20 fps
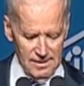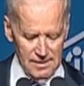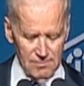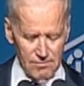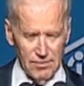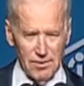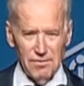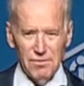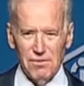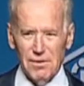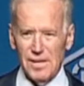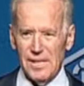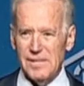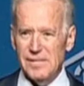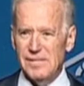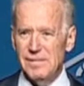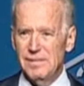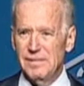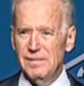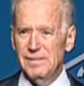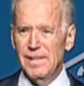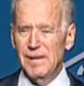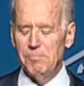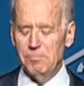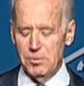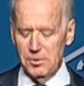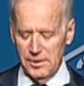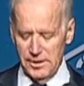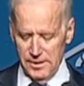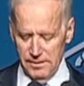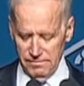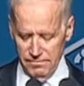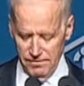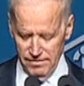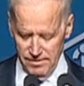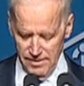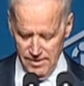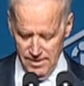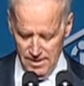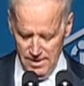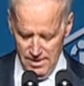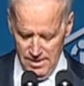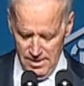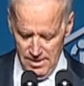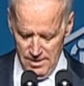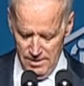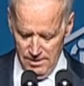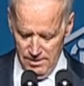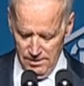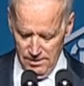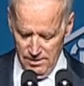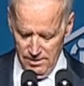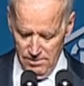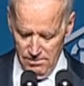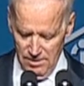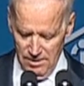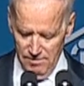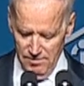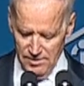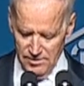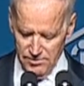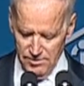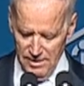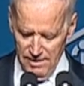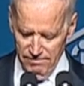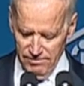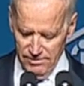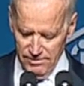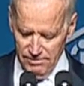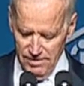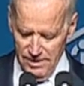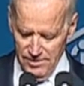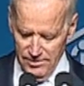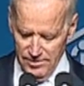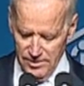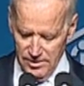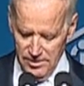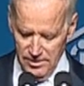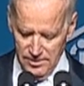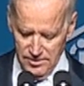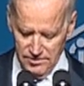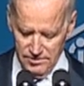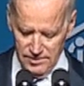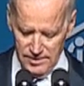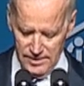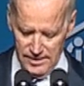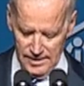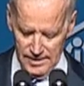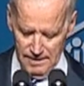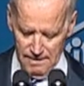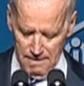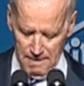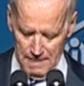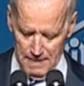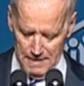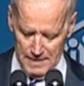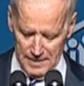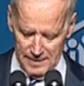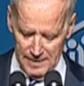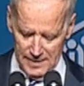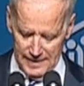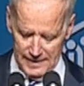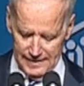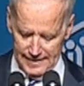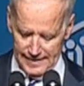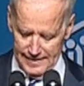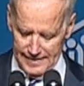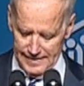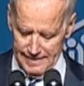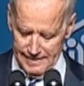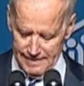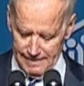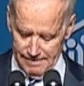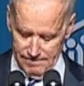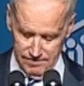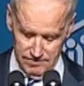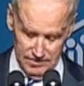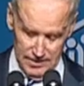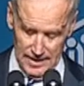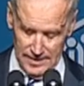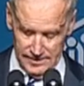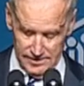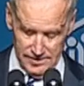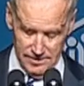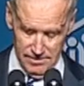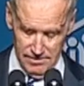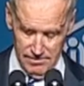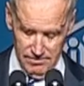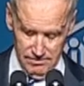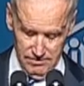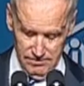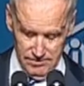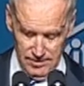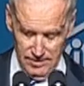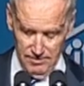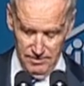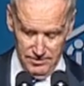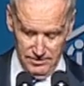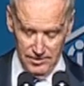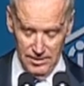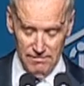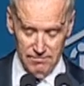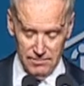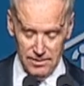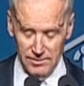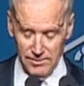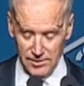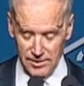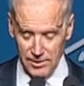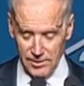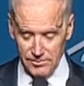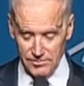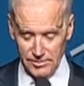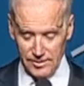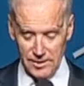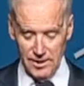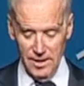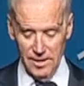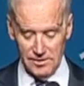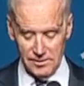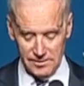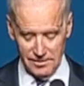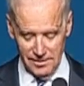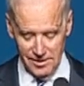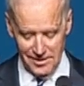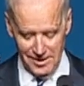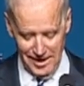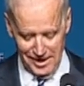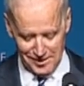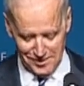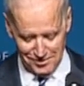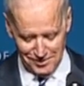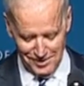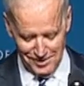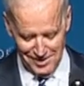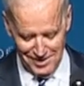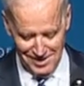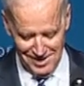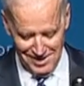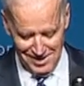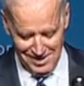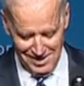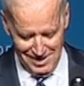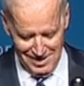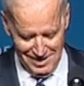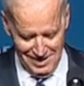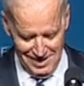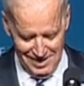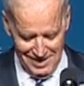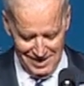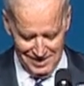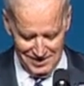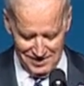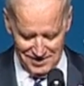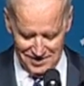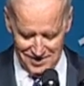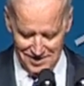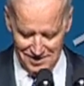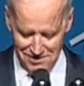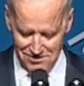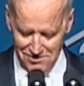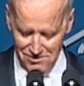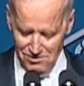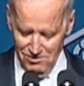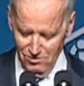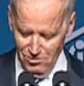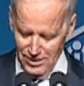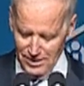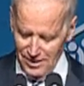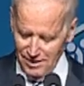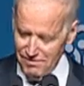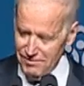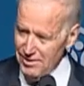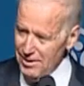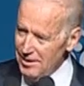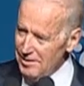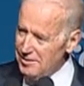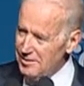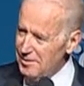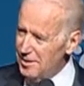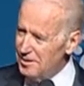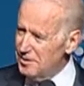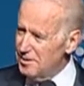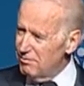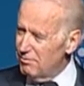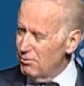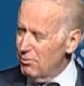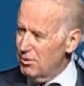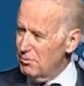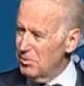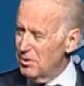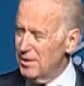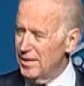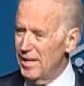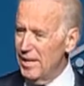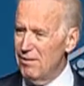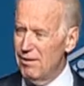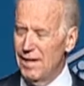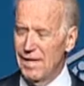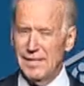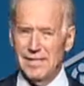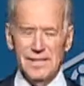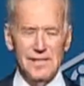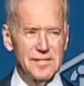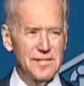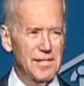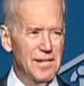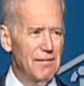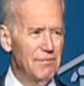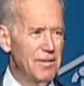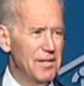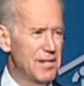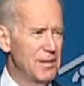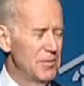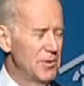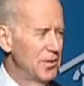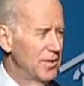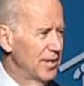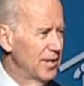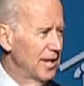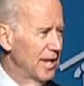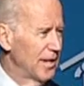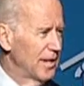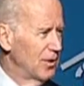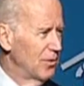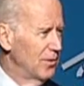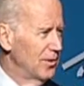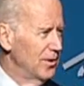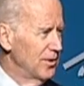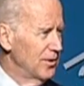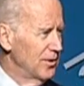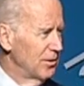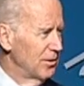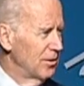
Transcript: reflects that belief. I've been traveling around the country a lot lately. I've been traveling around the country constantly, actually. And what I've done since the Affordable Care Act is every community I go into,